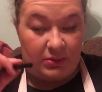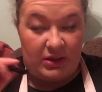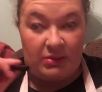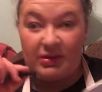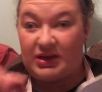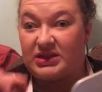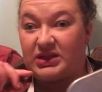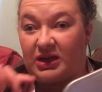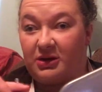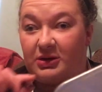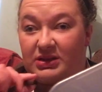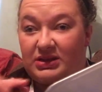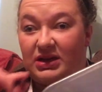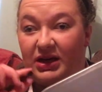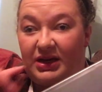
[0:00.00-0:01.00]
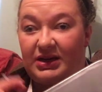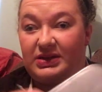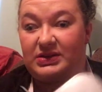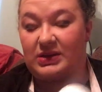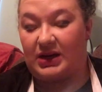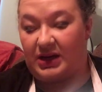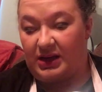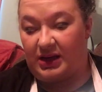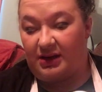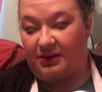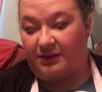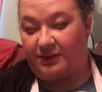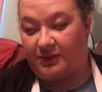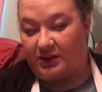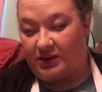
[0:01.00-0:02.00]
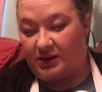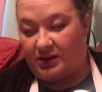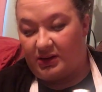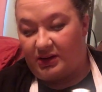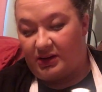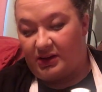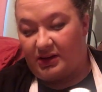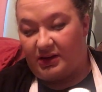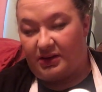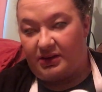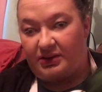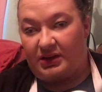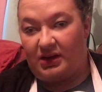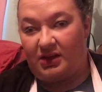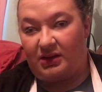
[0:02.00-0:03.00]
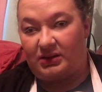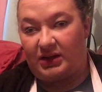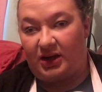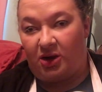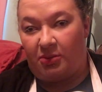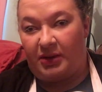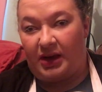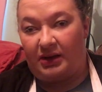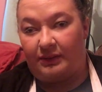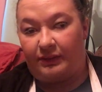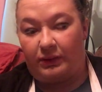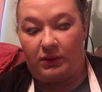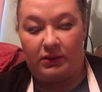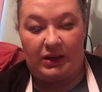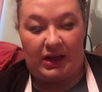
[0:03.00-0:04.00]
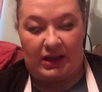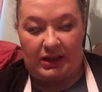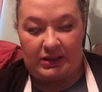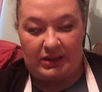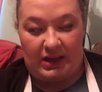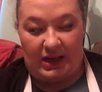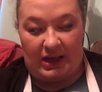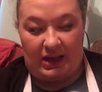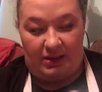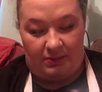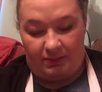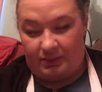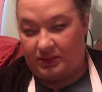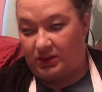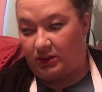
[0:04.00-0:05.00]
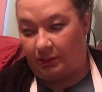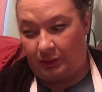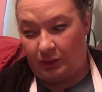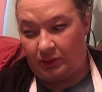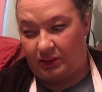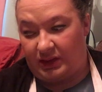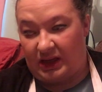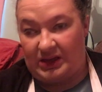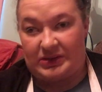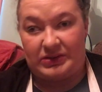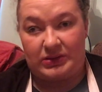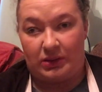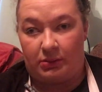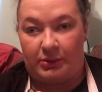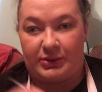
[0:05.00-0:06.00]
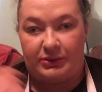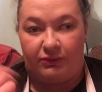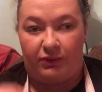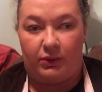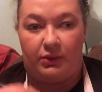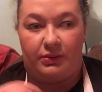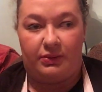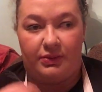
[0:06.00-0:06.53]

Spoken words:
many mascaras, guys. I have this entire bag full and a caboodle case almost full.